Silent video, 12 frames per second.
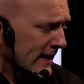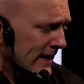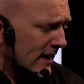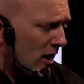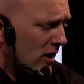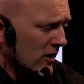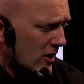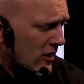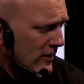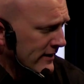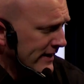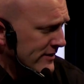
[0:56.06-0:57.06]
Hong
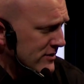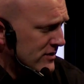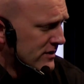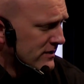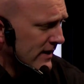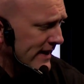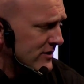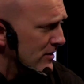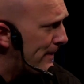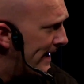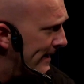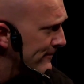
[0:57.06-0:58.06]
Kong and
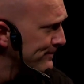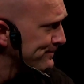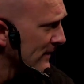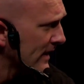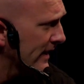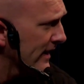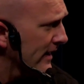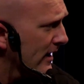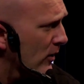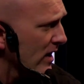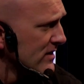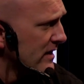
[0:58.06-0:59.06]
Japan. And
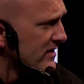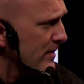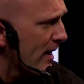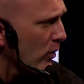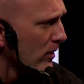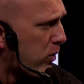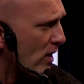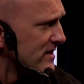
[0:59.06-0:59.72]
we also have some network points of